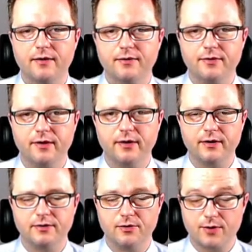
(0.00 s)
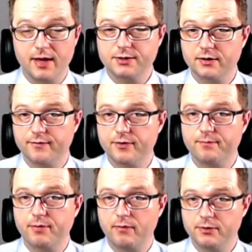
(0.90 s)
of the
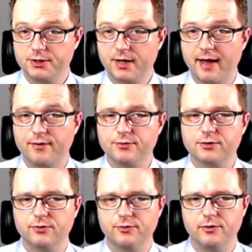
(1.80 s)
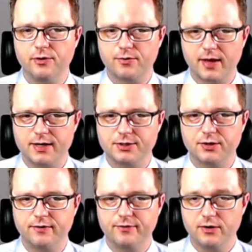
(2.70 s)
publishing house or the location
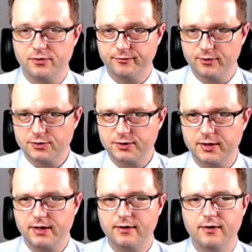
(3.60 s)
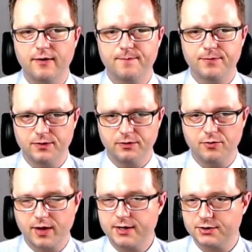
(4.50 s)
of the university,
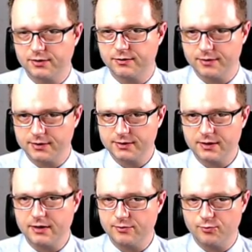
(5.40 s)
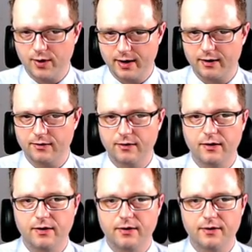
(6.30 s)
the city where
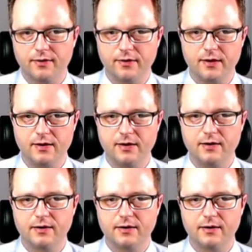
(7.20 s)
the